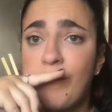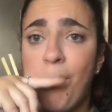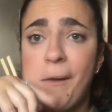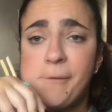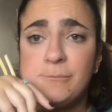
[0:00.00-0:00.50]

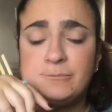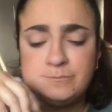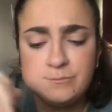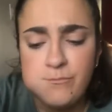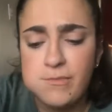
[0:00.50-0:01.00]
Oh,
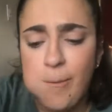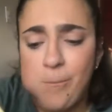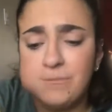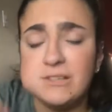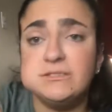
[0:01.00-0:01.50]

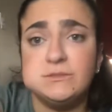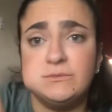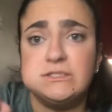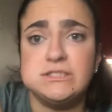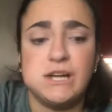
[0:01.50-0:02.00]
this is
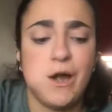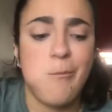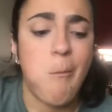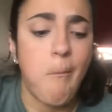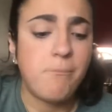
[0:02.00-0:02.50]
really good.
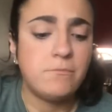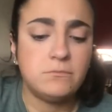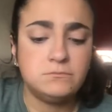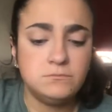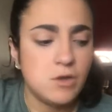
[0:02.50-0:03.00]

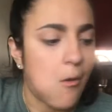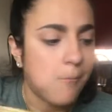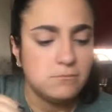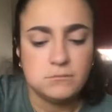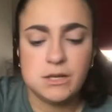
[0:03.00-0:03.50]

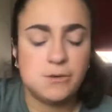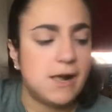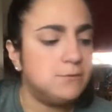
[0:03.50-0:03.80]
Okay.